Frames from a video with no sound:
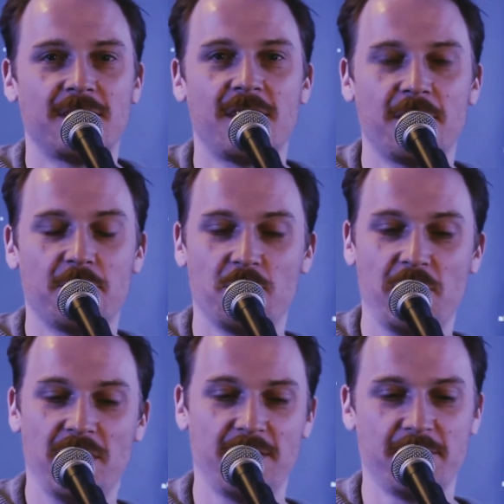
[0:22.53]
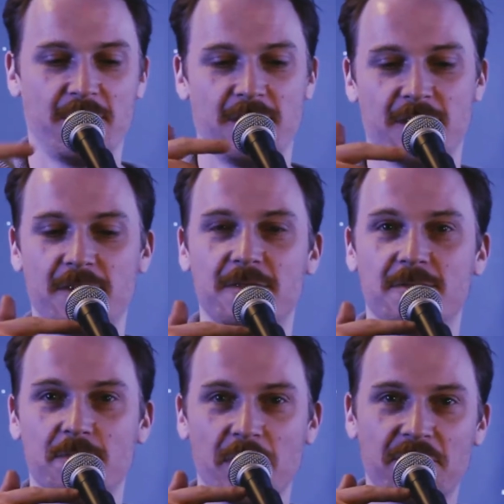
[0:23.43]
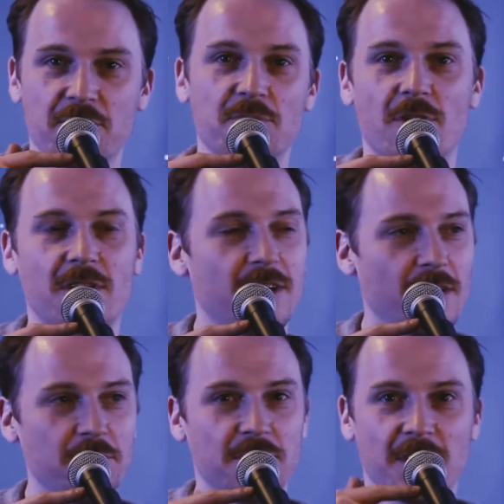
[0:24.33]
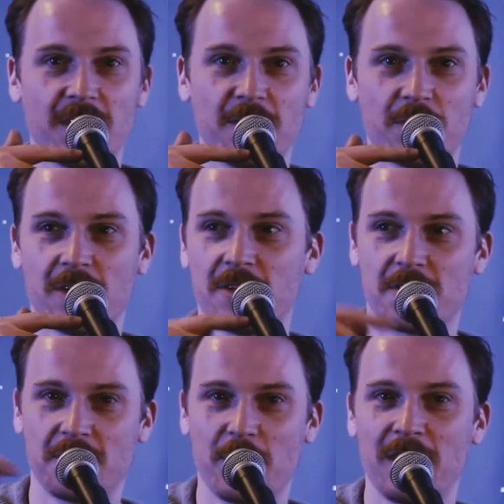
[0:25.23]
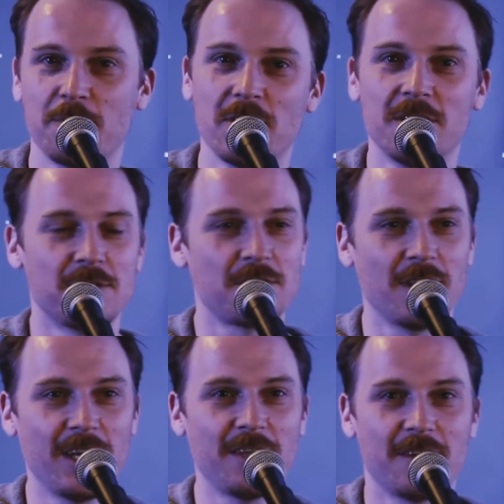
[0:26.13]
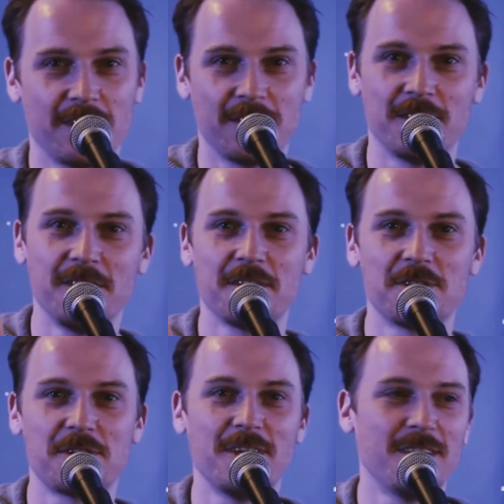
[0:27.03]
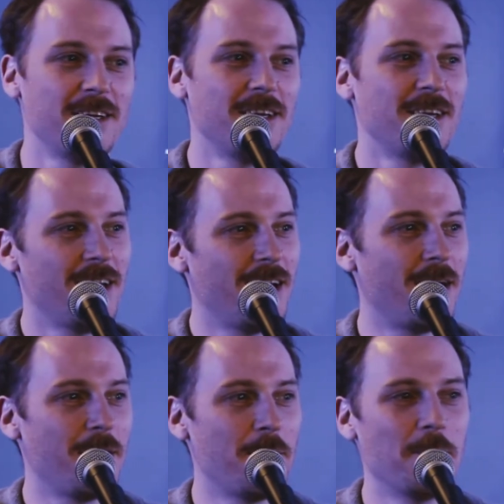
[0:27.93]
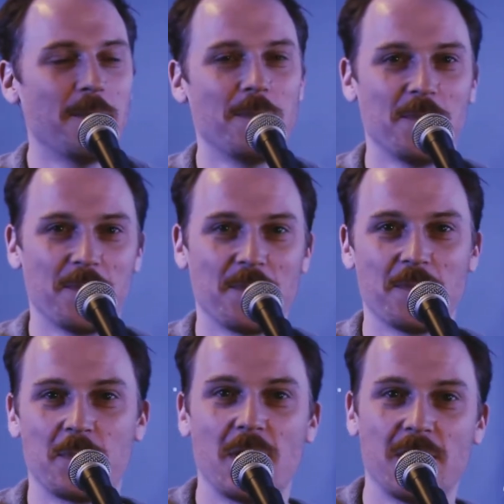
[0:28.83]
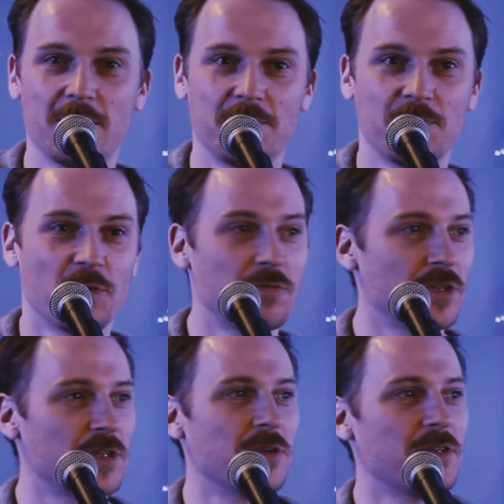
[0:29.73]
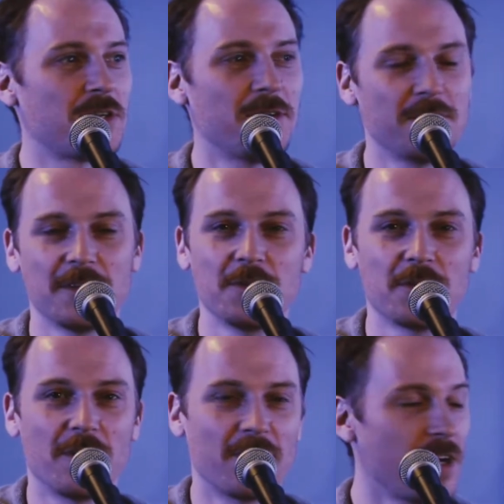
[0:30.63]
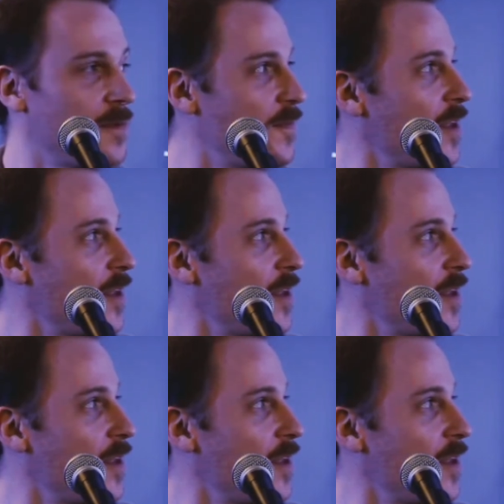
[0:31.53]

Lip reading: We have a microphone workaround tonight because there's a band playing Slade underneath us. But hopefully it's going to sound and look alright.